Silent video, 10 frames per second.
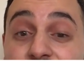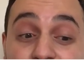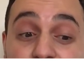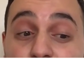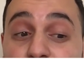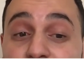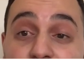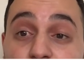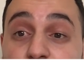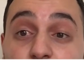So we could have
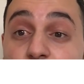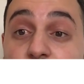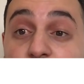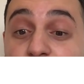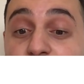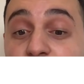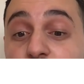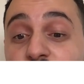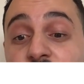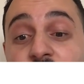either of those.